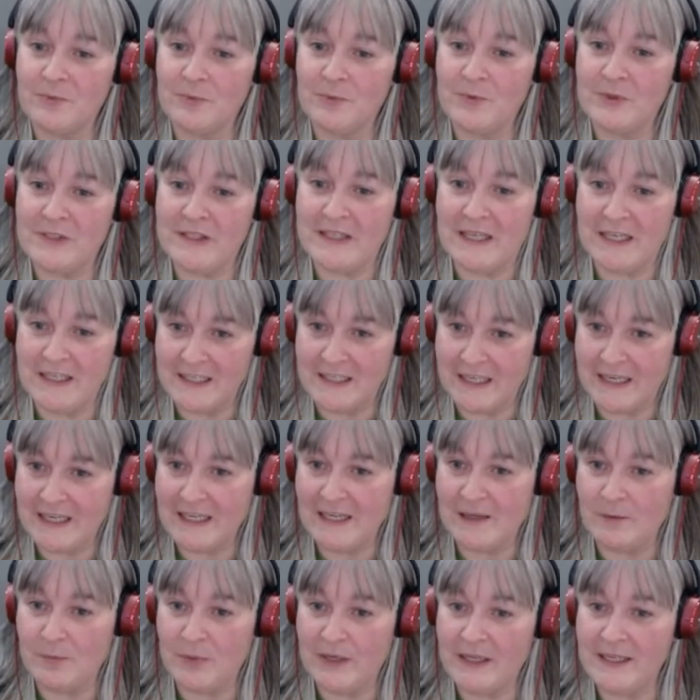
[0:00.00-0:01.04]
was then
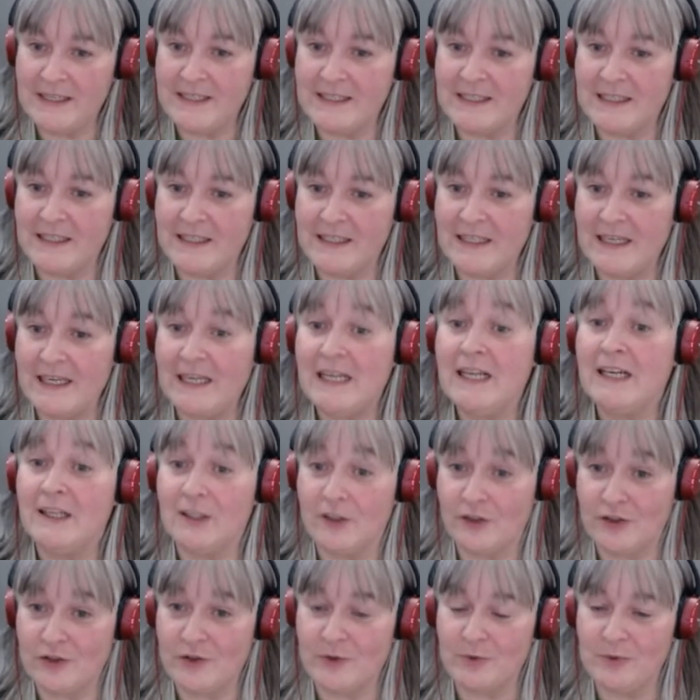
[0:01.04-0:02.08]
taking place in the
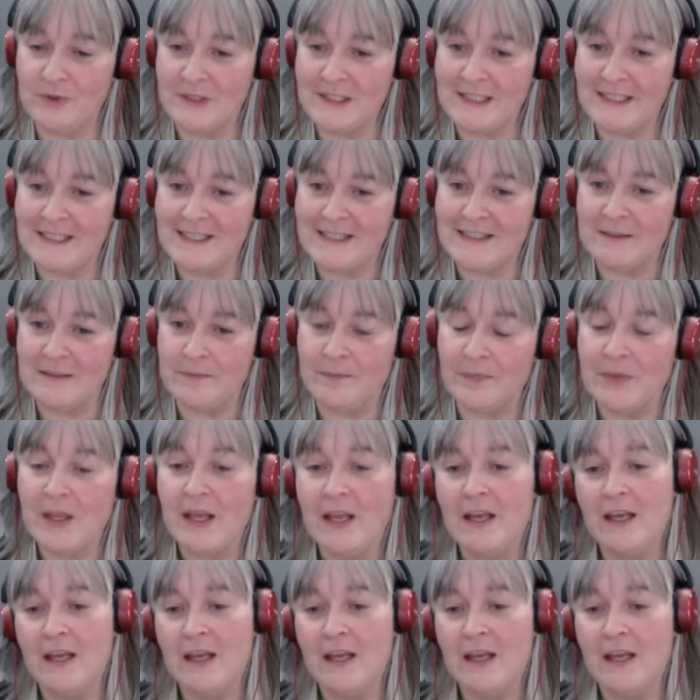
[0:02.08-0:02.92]
English school system.